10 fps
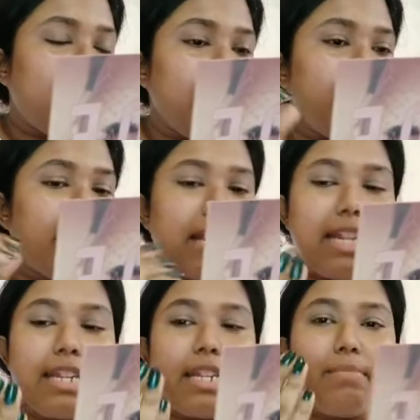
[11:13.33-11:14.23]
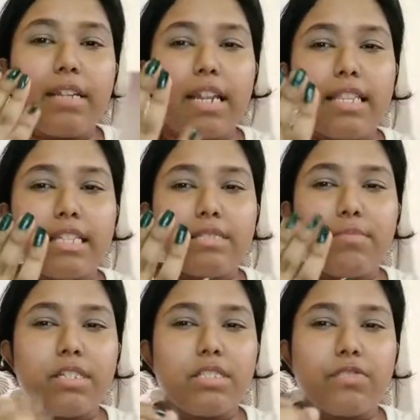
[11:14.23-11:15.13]
if they're a little bit like this
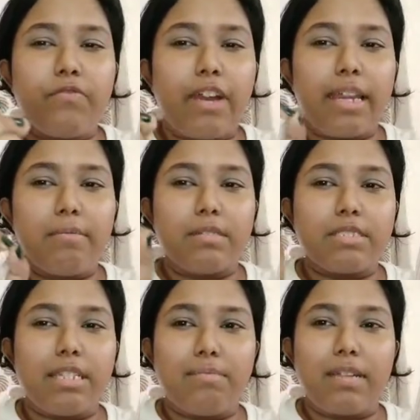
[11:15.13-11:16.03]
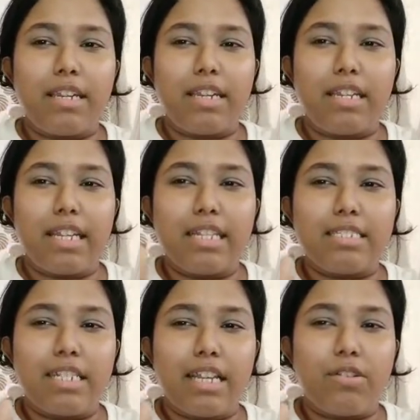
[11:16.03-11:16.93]
much is fine. You see, my nails
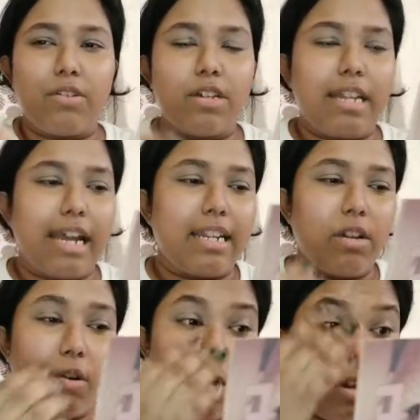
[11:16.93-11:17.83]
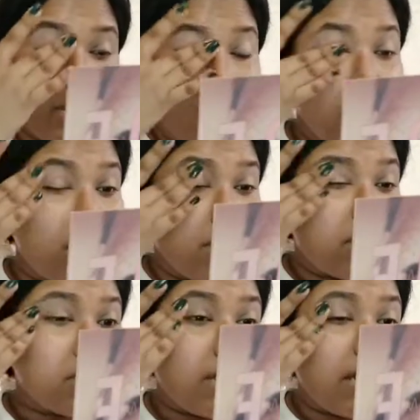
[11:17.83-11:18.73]
are like not that long,
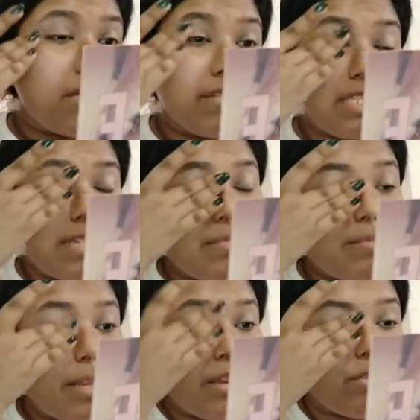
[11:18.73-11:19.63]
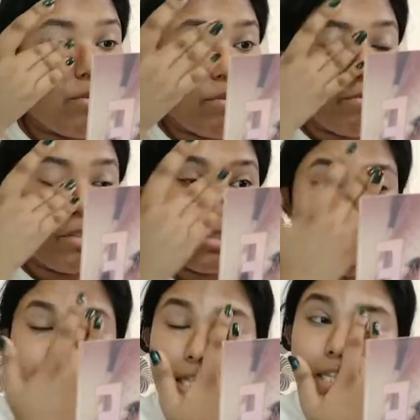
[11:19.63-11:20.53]
so I always keep them like groomed
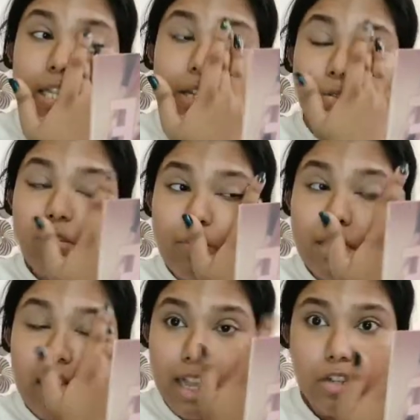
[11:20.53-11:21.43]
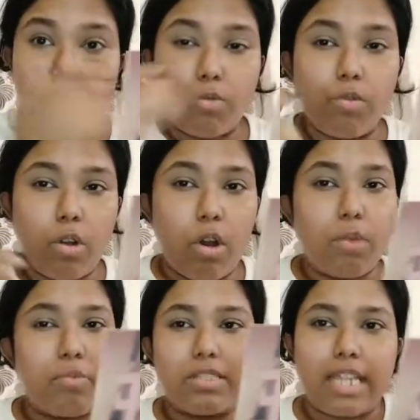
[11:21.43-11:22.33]
so that they don't be like too
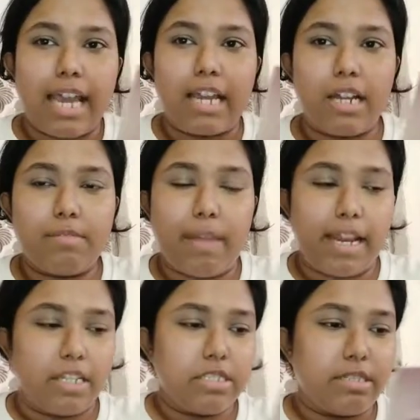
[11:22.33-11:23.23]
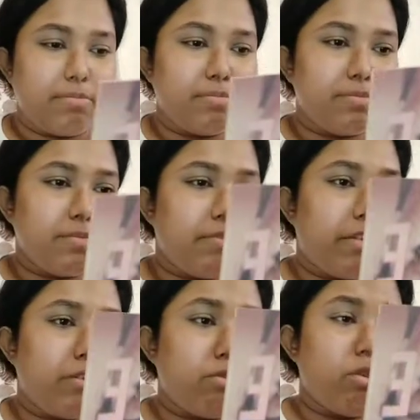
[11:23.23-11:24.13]
long, because I can't manage them. They're
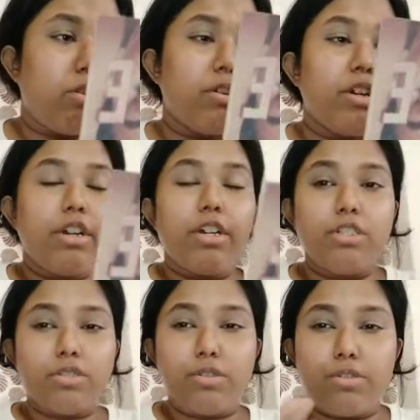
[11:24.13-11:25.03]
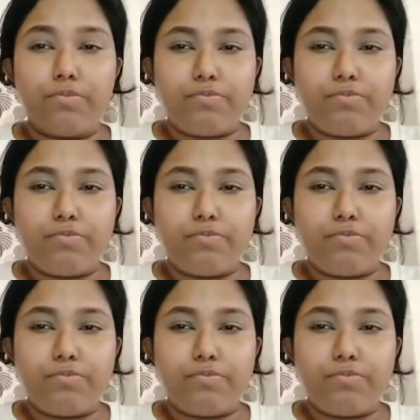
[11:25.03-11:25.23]
too long. So